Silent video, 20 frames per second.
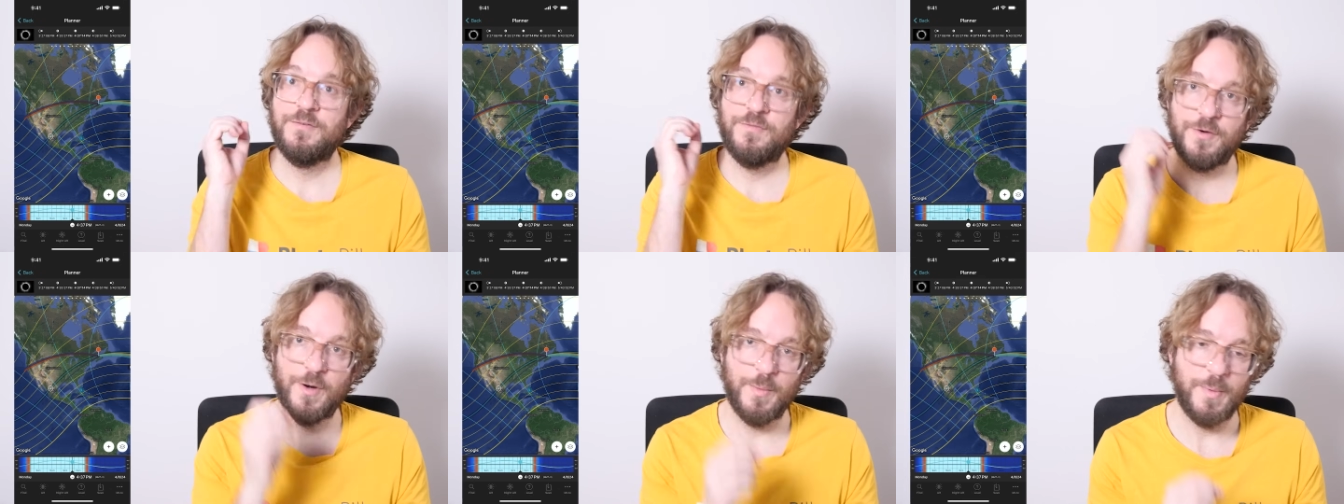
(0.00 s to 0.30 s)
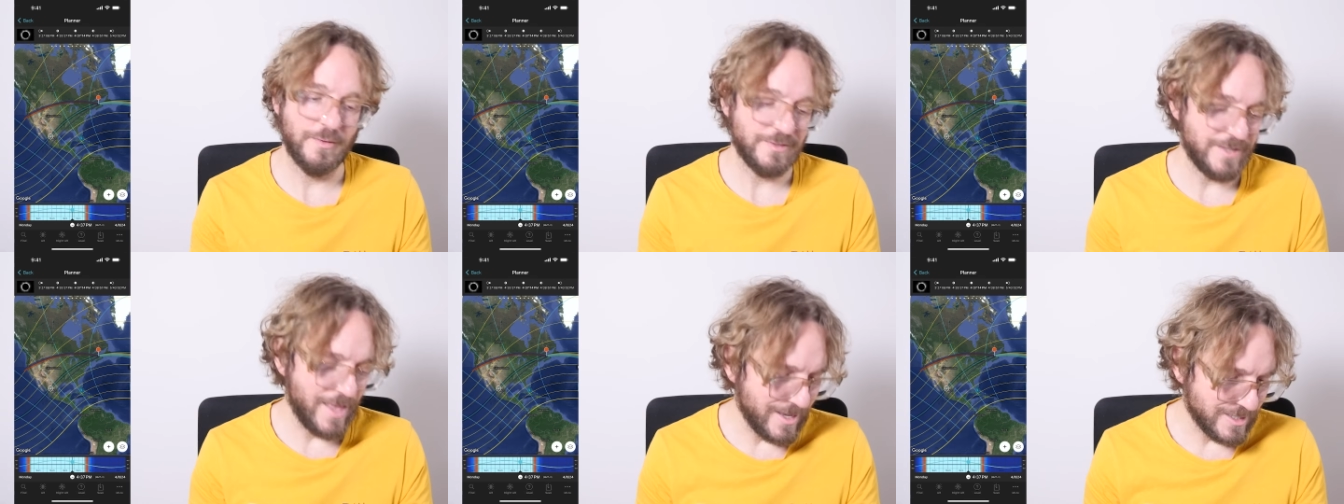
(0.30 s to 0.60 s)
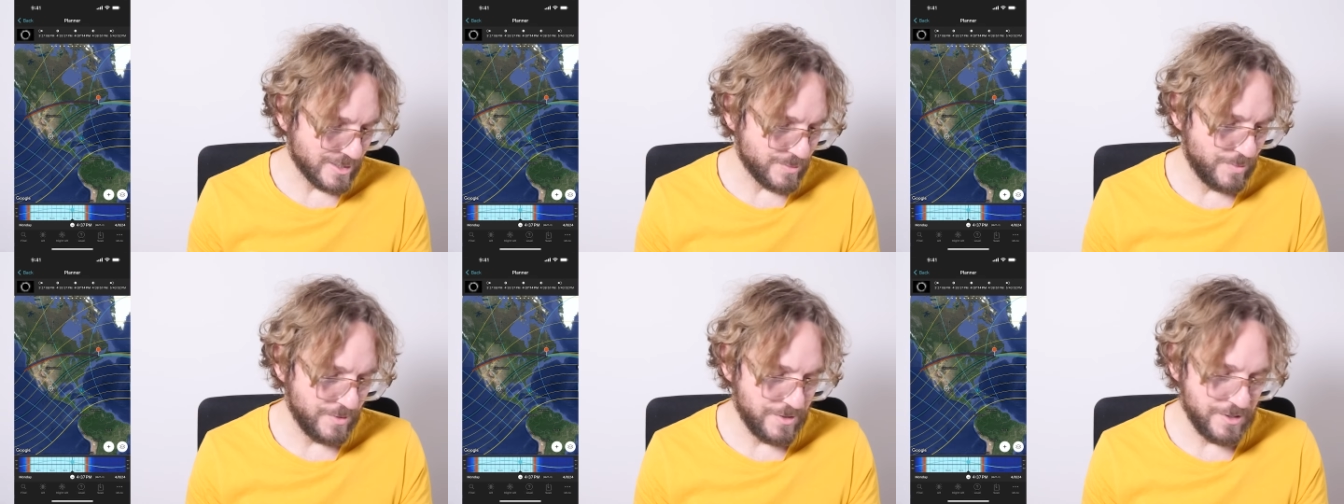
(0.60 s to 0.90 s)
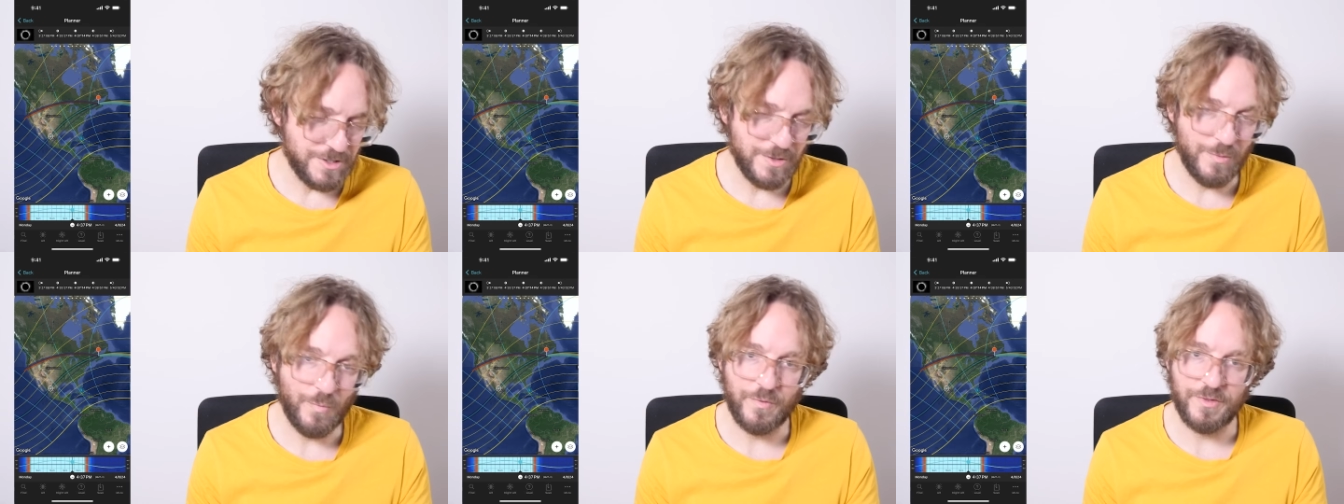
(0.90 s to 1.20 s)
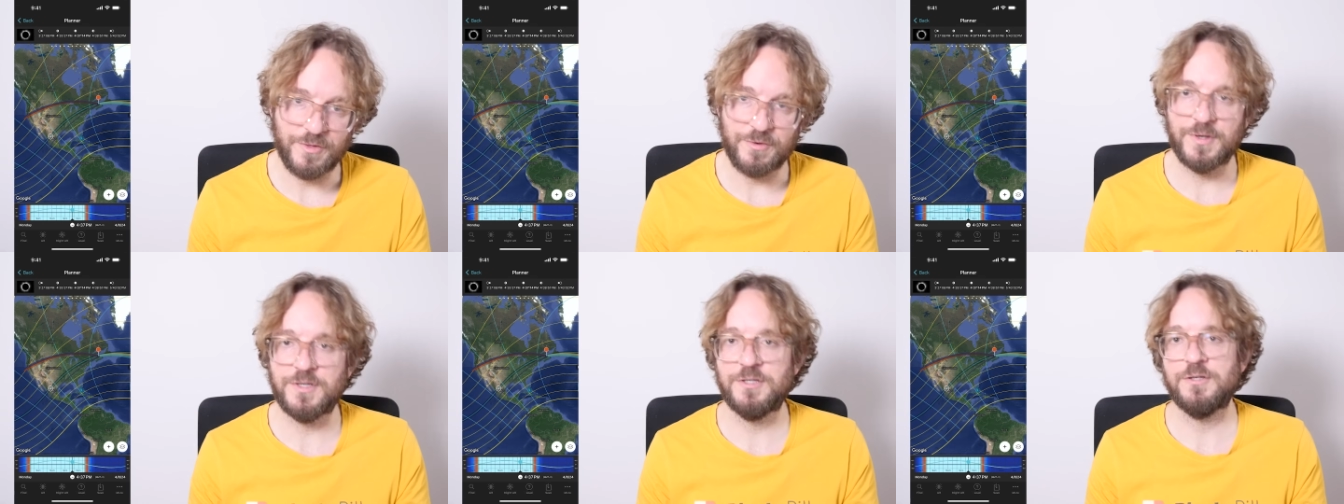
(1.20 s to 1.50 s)
PhotoPills expedition
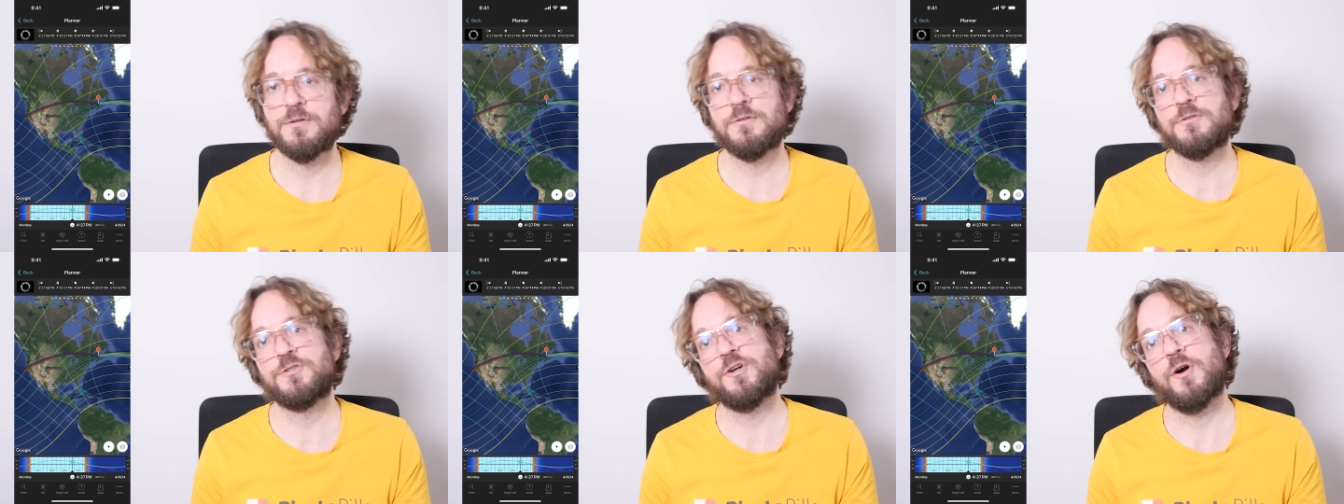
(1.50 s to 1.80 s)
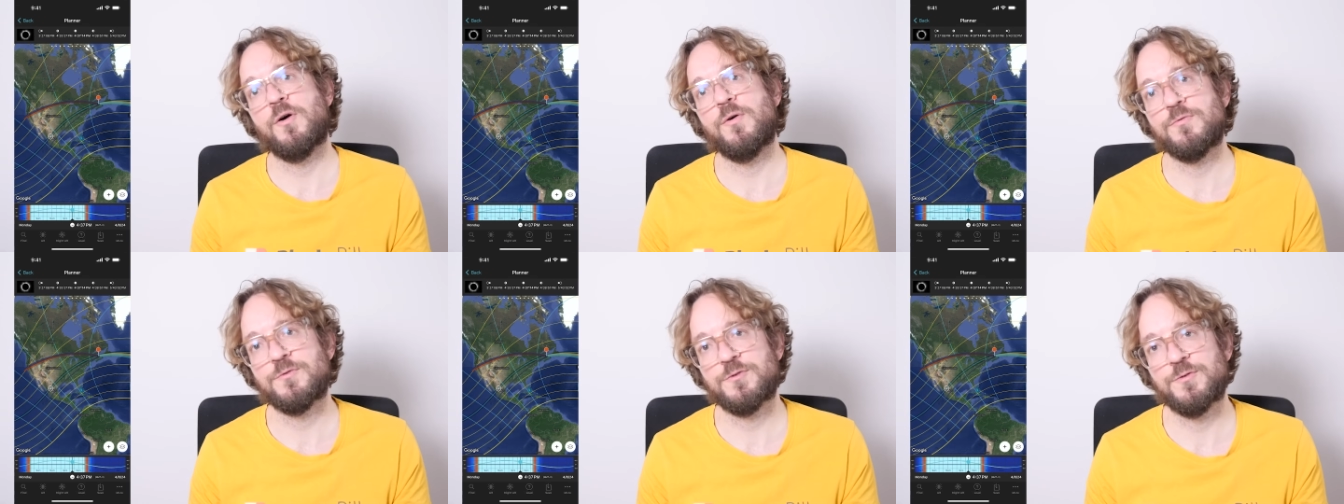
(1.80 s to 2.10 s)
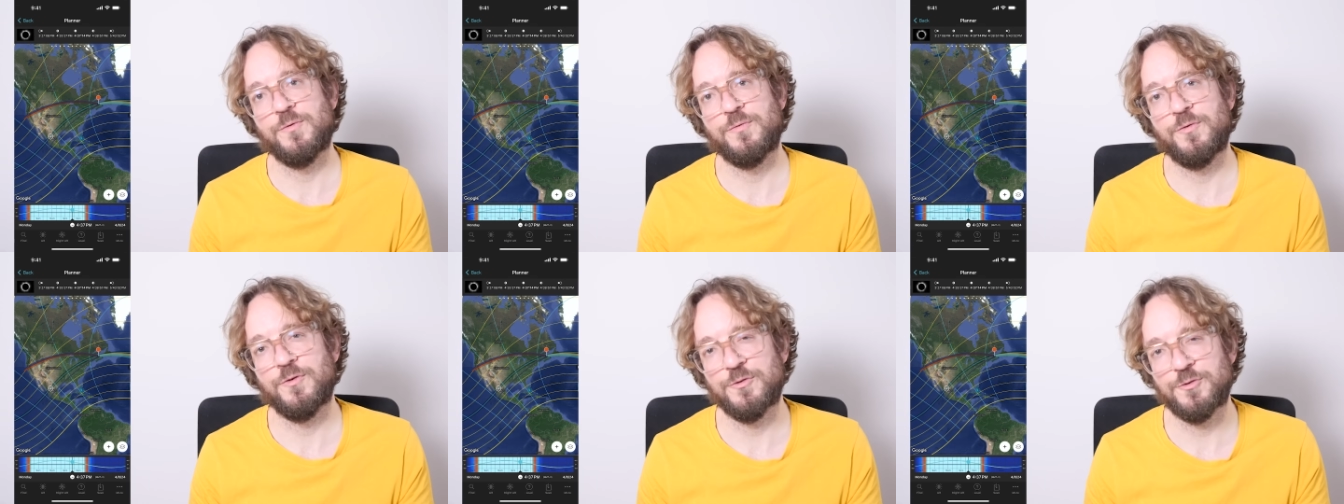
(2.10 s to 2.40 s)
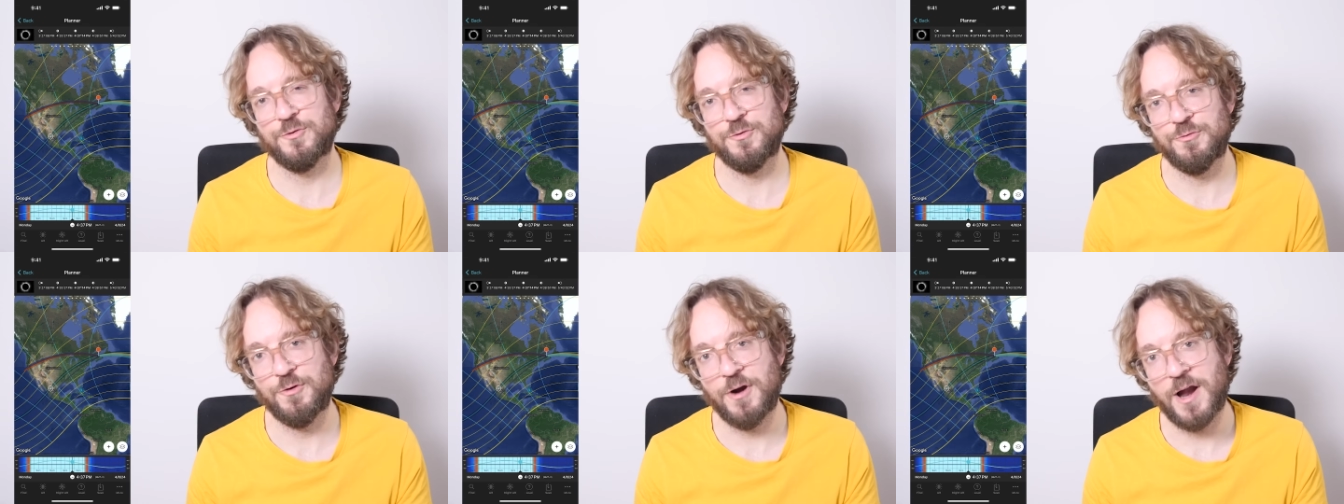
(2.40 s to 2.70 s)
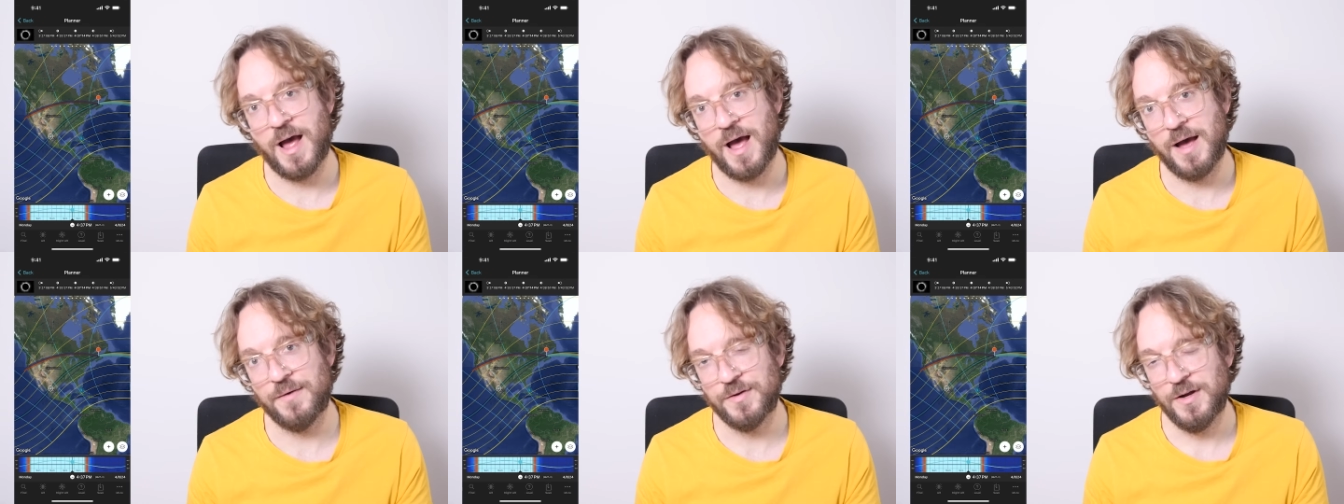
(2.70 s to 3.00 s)
with Rachel Jean Ross to
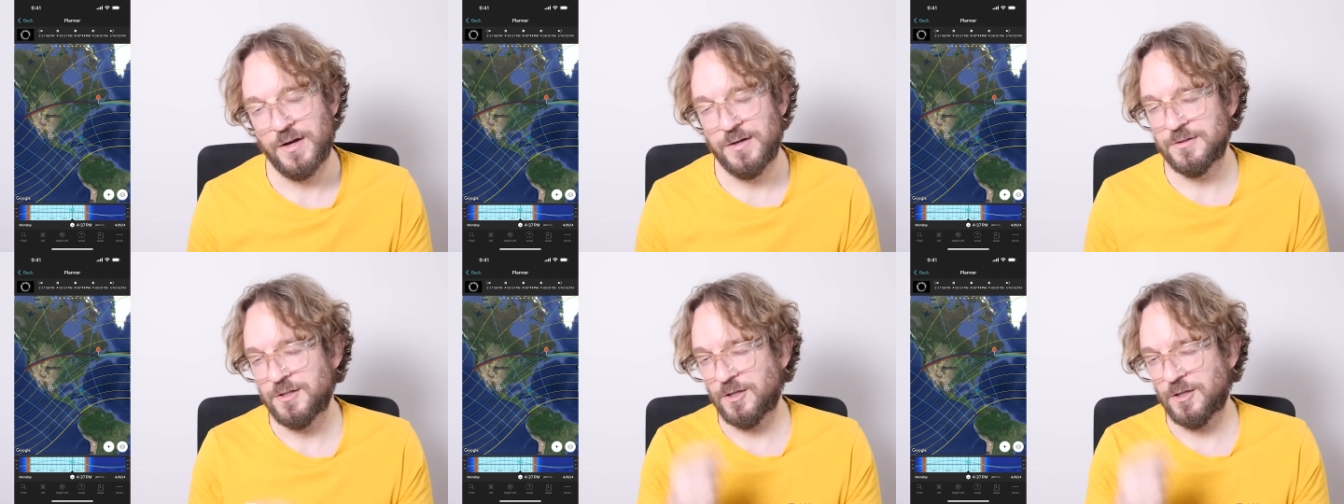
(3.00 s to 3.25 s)
photograph